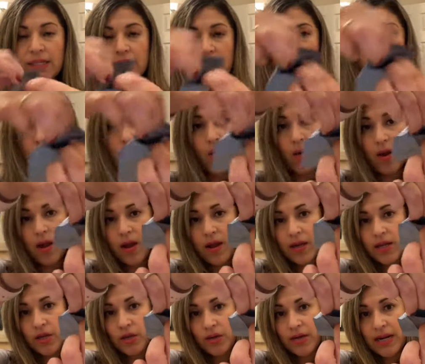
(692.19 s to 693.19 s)
so
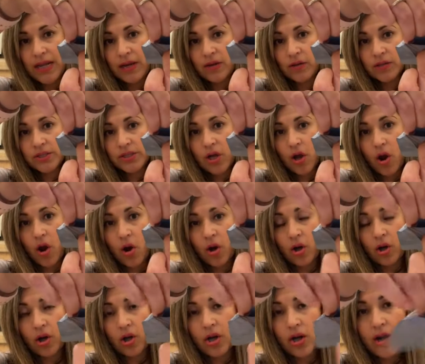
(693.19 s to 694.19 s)
your nails
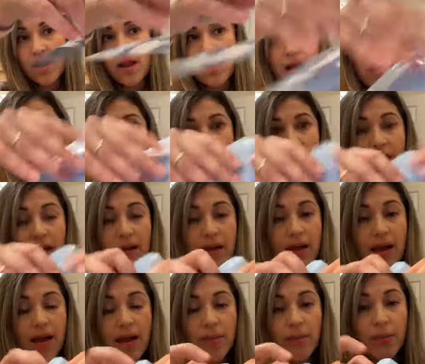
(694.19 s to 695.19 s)
are
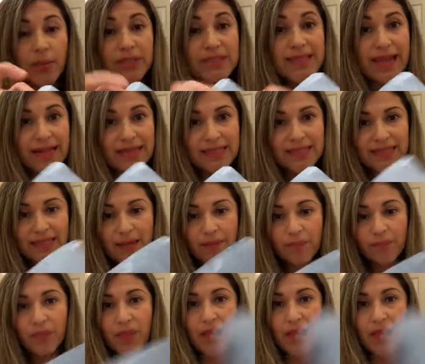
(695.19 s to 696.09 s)
protected.